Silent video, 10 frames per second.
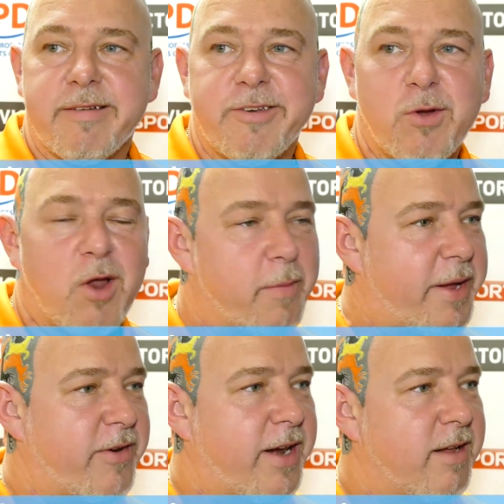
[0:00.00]
do a lot
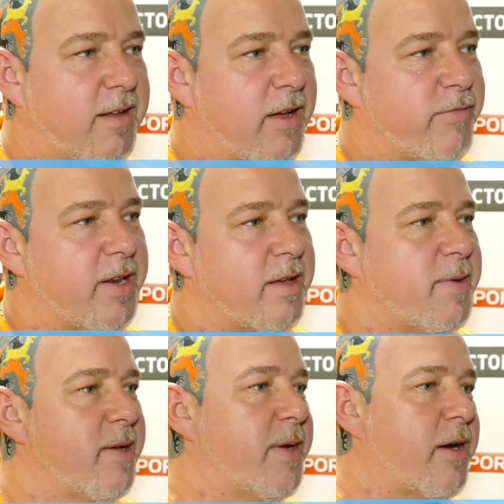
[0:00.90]
better than that. Hopefully it'll
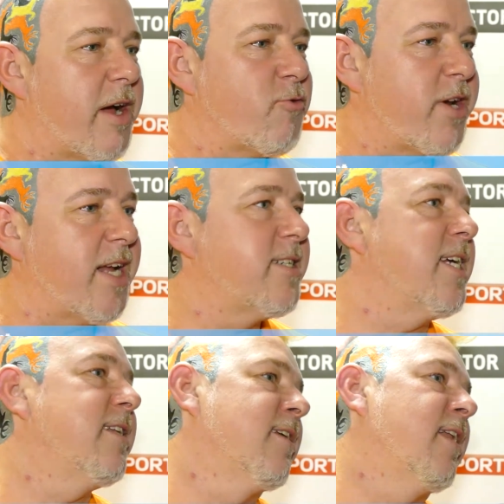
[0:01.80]
be about
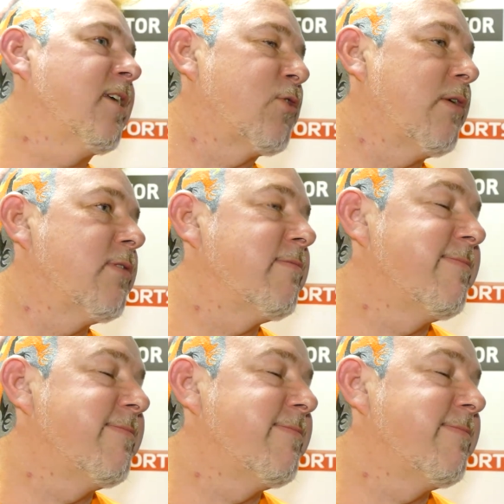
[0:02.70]
118 in the next round.